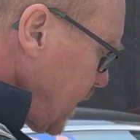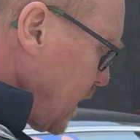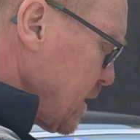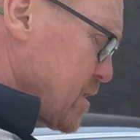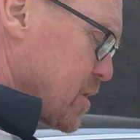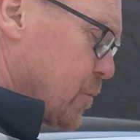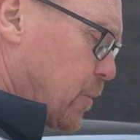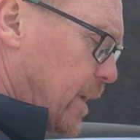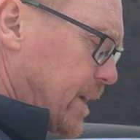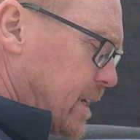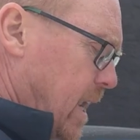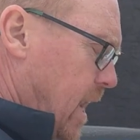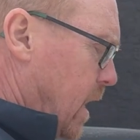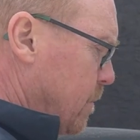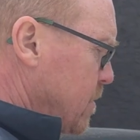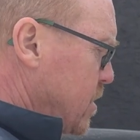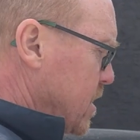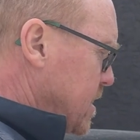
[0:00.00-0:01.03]
So right now
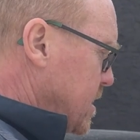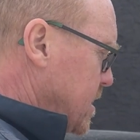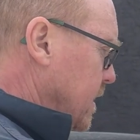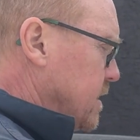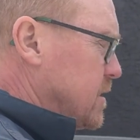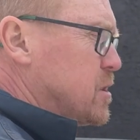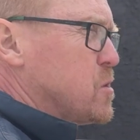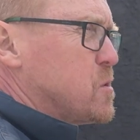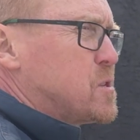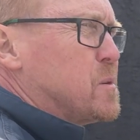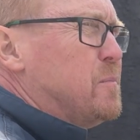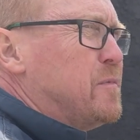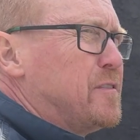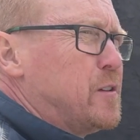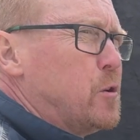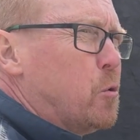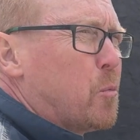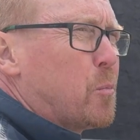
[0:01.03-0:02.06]
I'm just going to do some
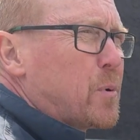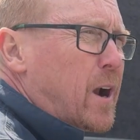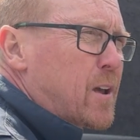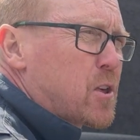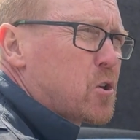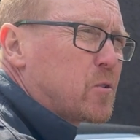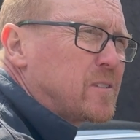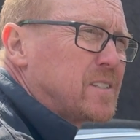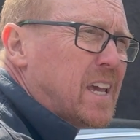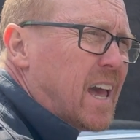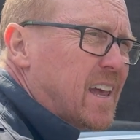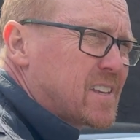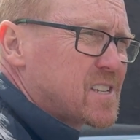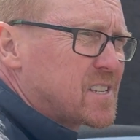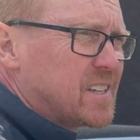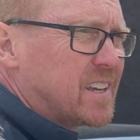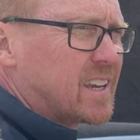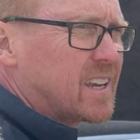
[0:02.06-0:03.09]
fuel pressure
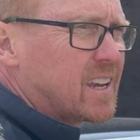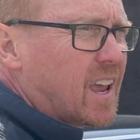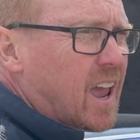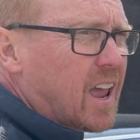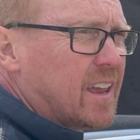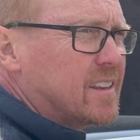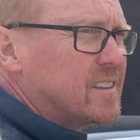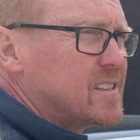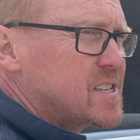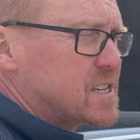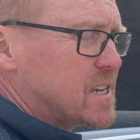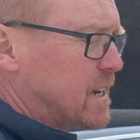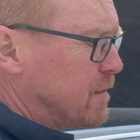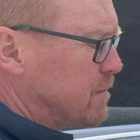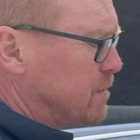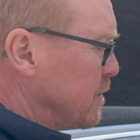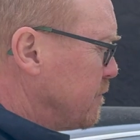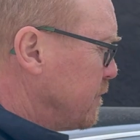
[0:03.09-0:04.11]
testing and see
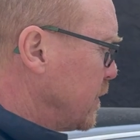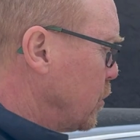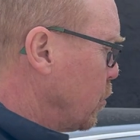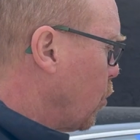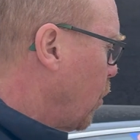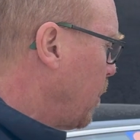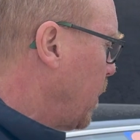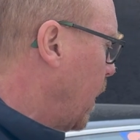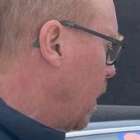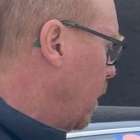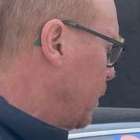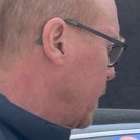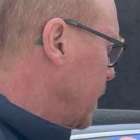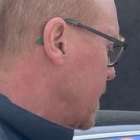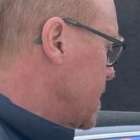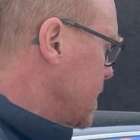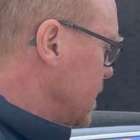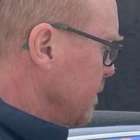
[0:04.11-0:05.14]
if the fuel pump
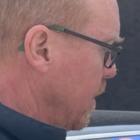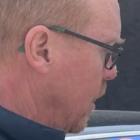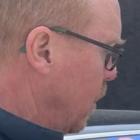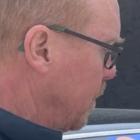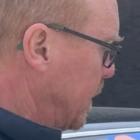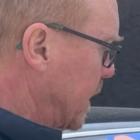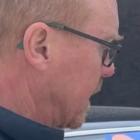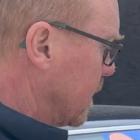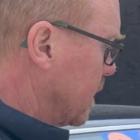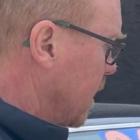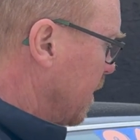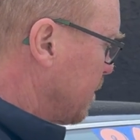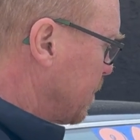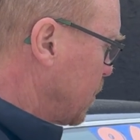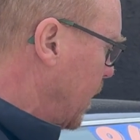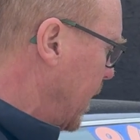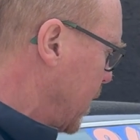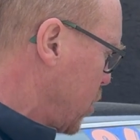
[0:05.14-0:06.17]
is developing enough
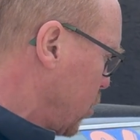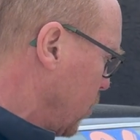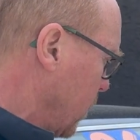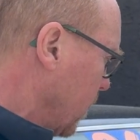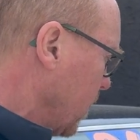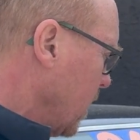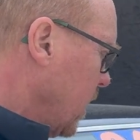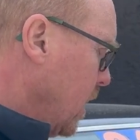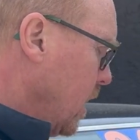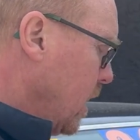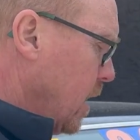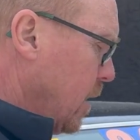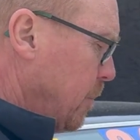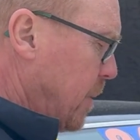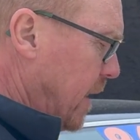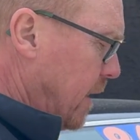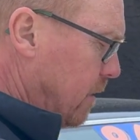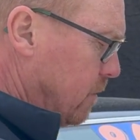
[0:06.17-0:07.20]
pressure
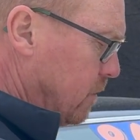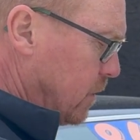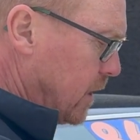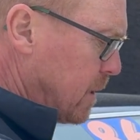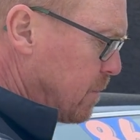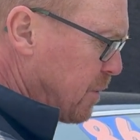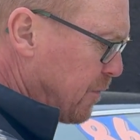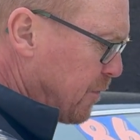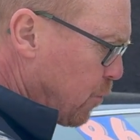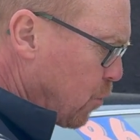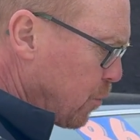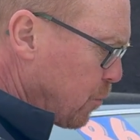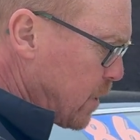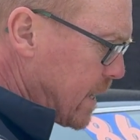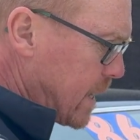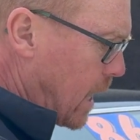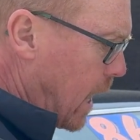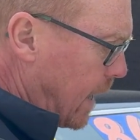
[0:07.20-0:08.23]
apparently before
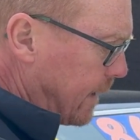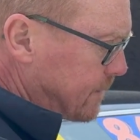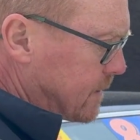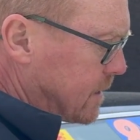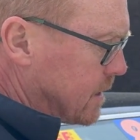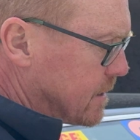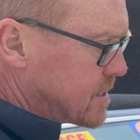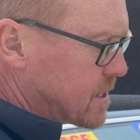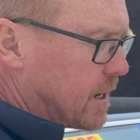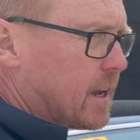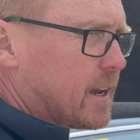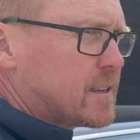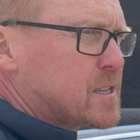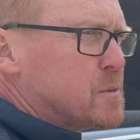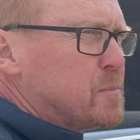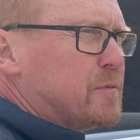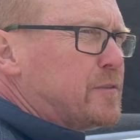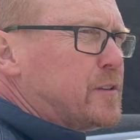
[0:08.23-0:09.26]
we got this, it had
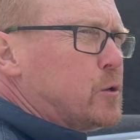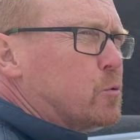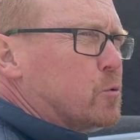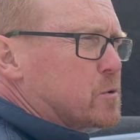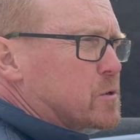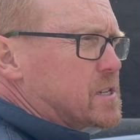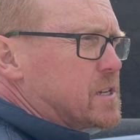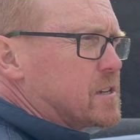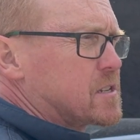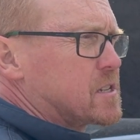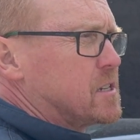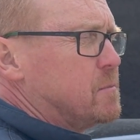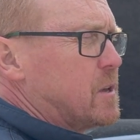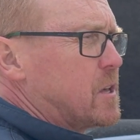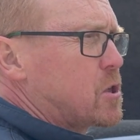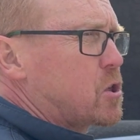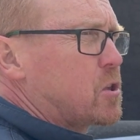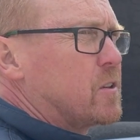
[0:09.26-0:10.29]
some fuel system
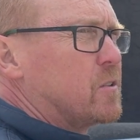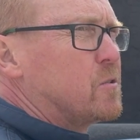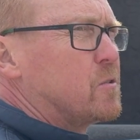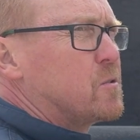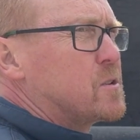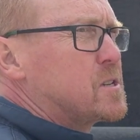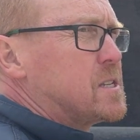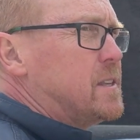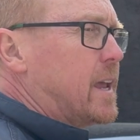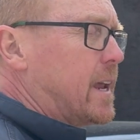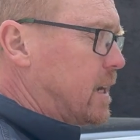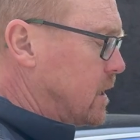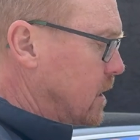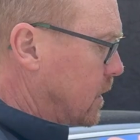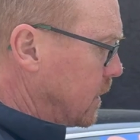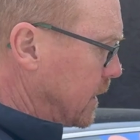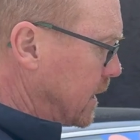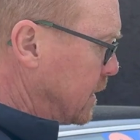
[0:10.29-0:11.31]
issues and they had to
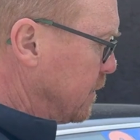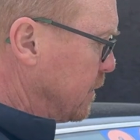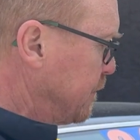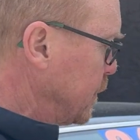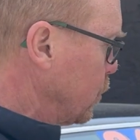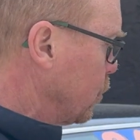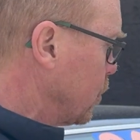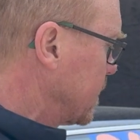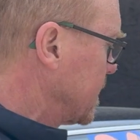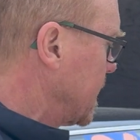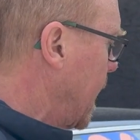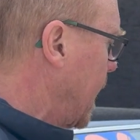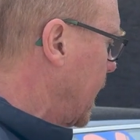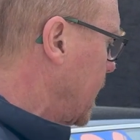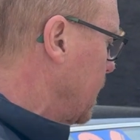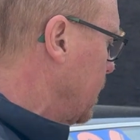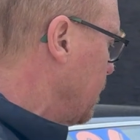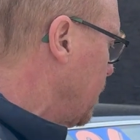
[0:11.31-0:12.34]
clean the fuel tank
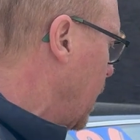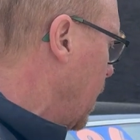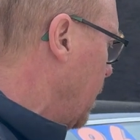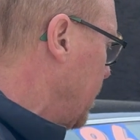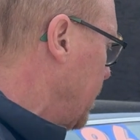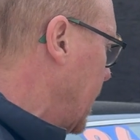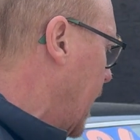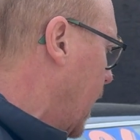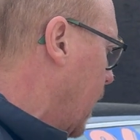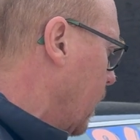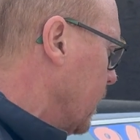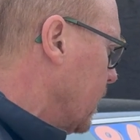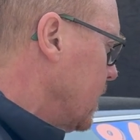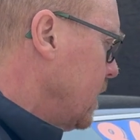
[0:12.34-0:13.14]
and pump out.